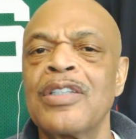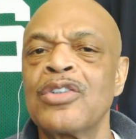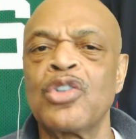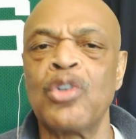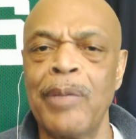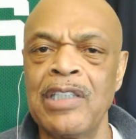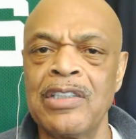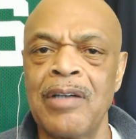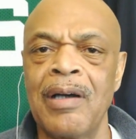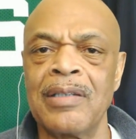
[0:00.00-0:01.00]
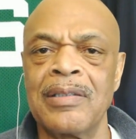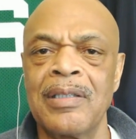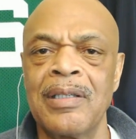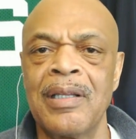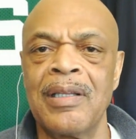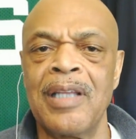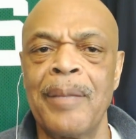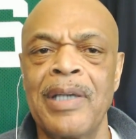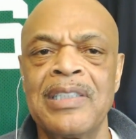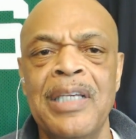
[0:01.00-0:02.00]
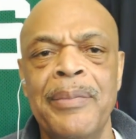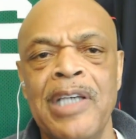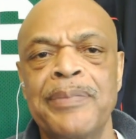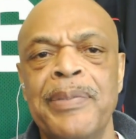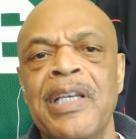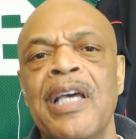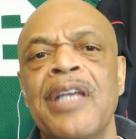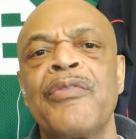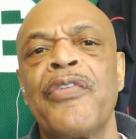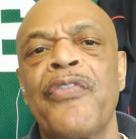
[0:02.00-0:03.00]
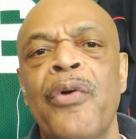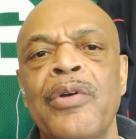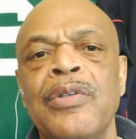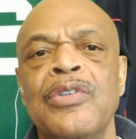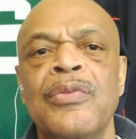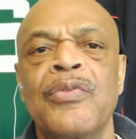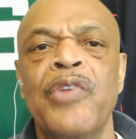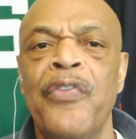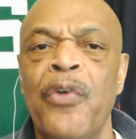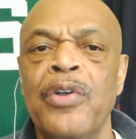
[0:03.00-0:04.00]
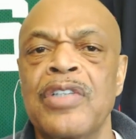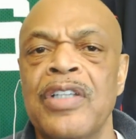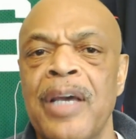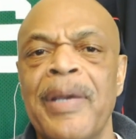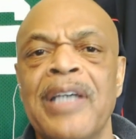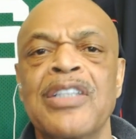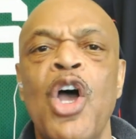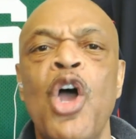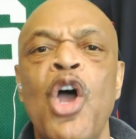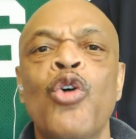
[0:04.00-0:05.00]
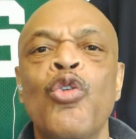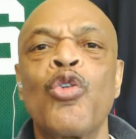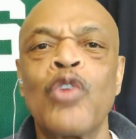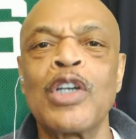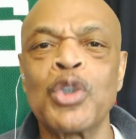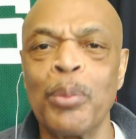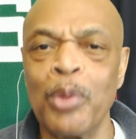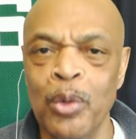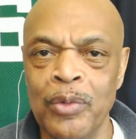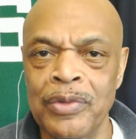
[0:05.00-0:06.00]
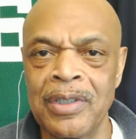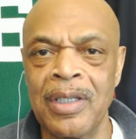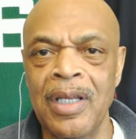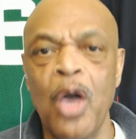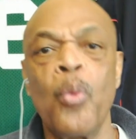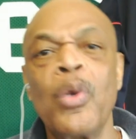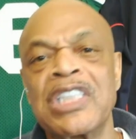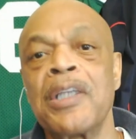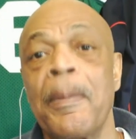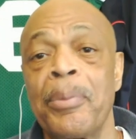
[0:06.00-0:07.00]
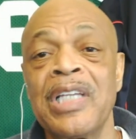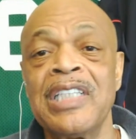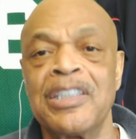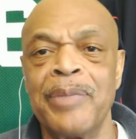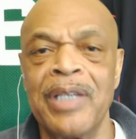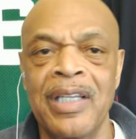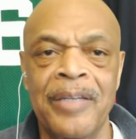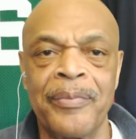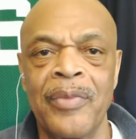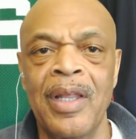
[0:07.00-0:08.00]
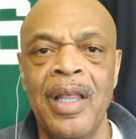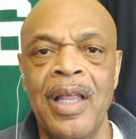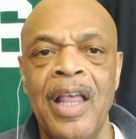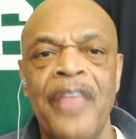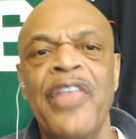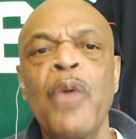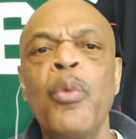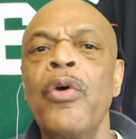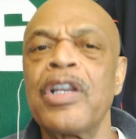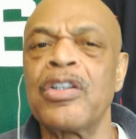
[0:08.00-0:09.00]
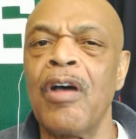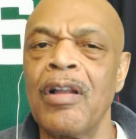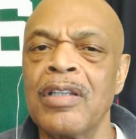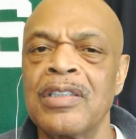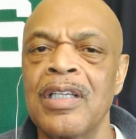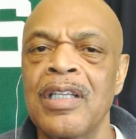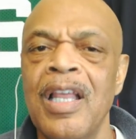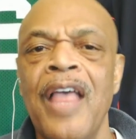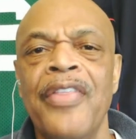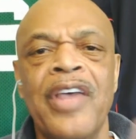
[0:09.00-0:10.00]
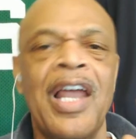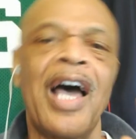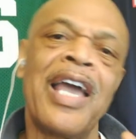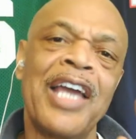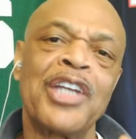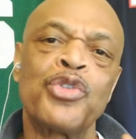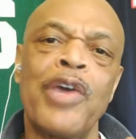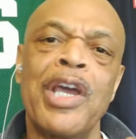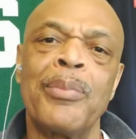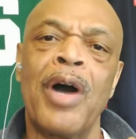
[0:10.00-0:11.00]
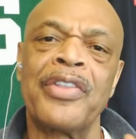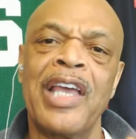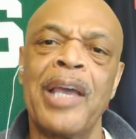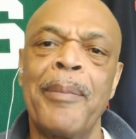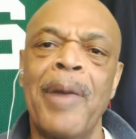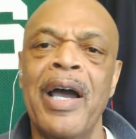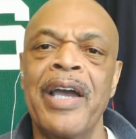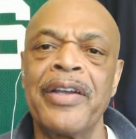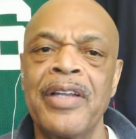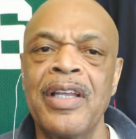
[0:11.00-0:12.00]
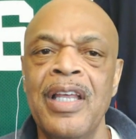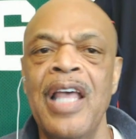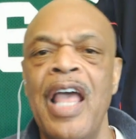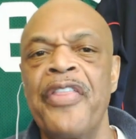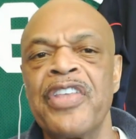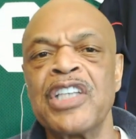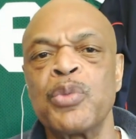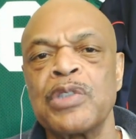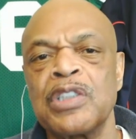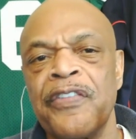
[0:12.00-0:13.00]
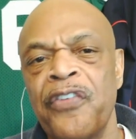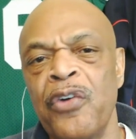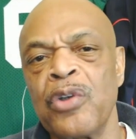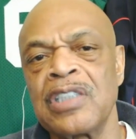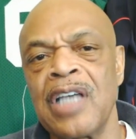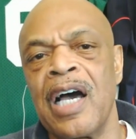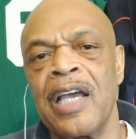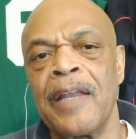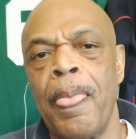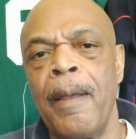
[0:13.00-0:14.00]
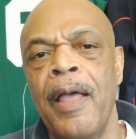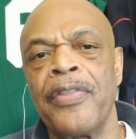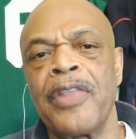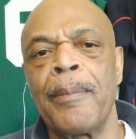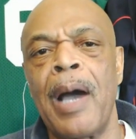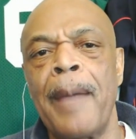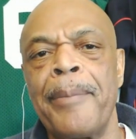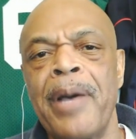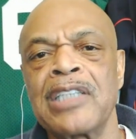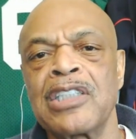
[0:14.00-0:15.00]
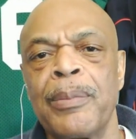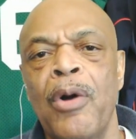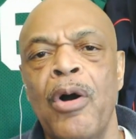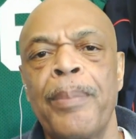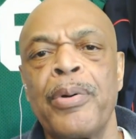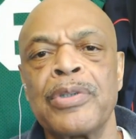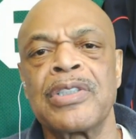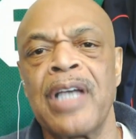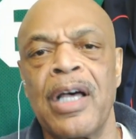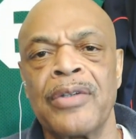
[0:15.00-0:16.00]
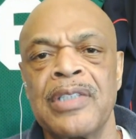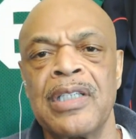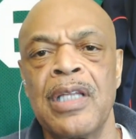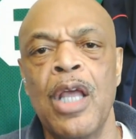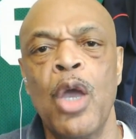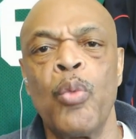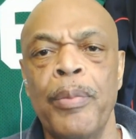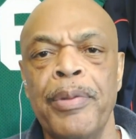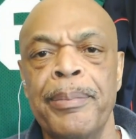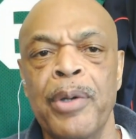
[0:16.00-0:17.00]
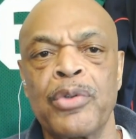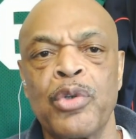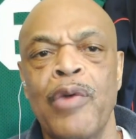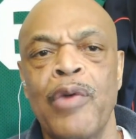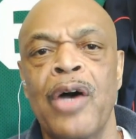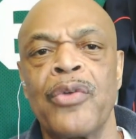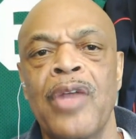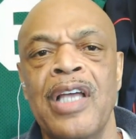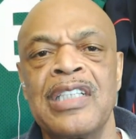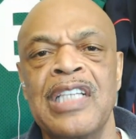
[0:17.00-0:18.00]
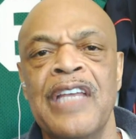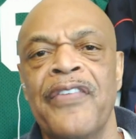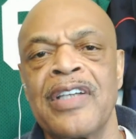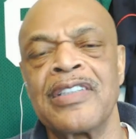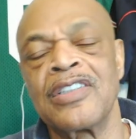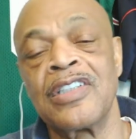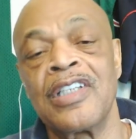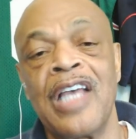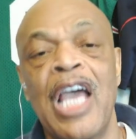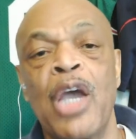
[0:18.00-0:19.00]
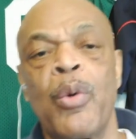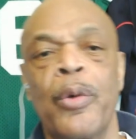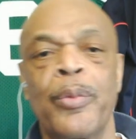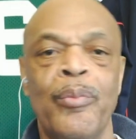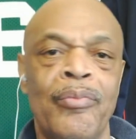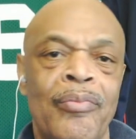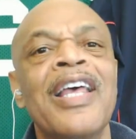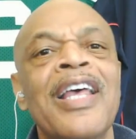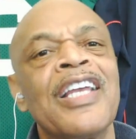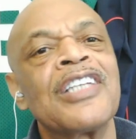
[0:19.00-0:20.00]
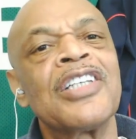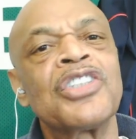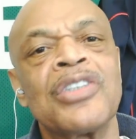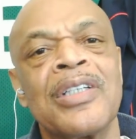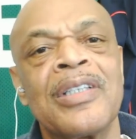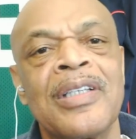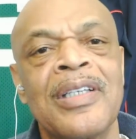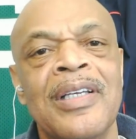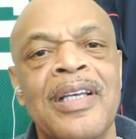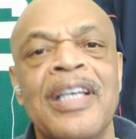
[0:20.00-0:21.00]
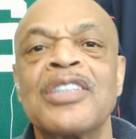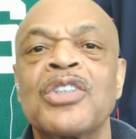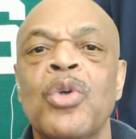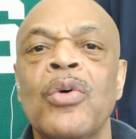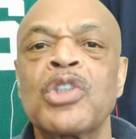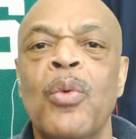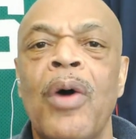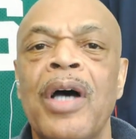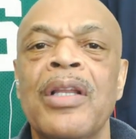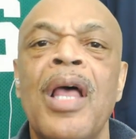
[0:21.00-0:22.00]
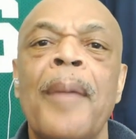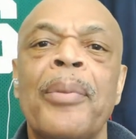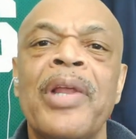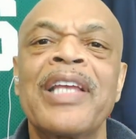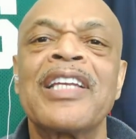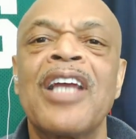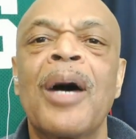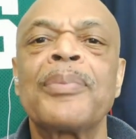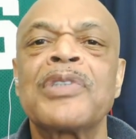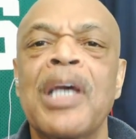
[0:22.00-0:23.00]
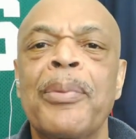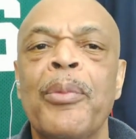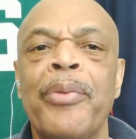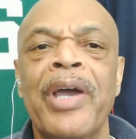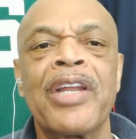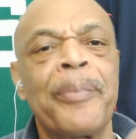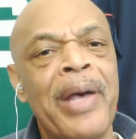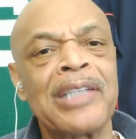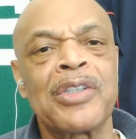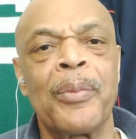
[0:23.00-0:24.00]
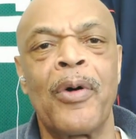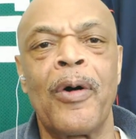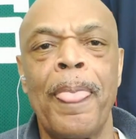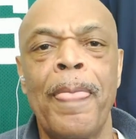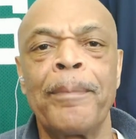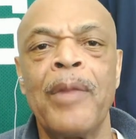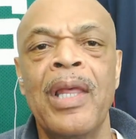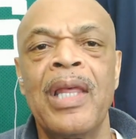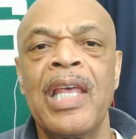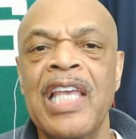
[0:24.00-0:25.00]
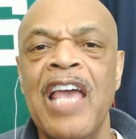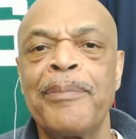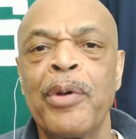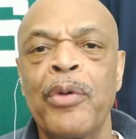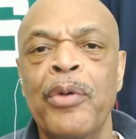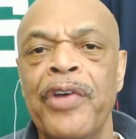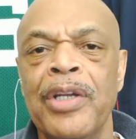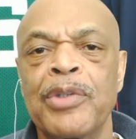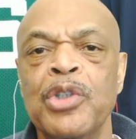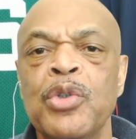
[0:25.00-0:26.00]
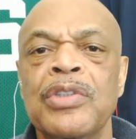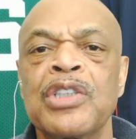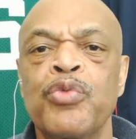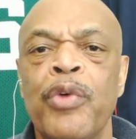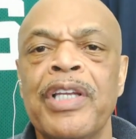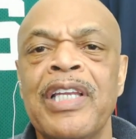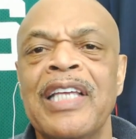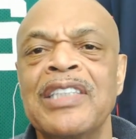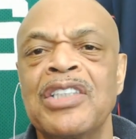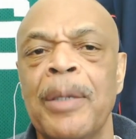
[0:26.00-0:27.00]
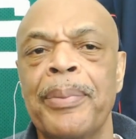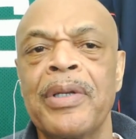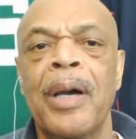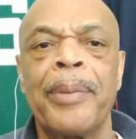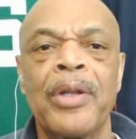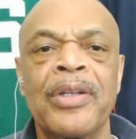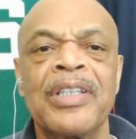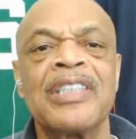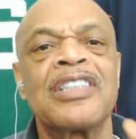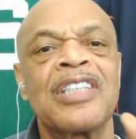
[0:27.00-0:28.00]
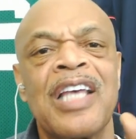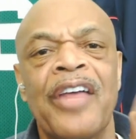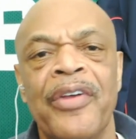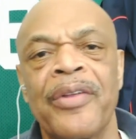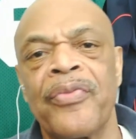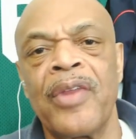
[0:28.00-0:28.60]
so many shots that my teammates began referring to them as Russell moves, which pleased me. They were acknowledging that I had a trademark they admired, and this was the first sign that my basketball personality would be built around defense," end quote. In addition, his tour squad played an up-tempo brand of basketball. It gave Bill the freedom to use his running and jumping abilities together.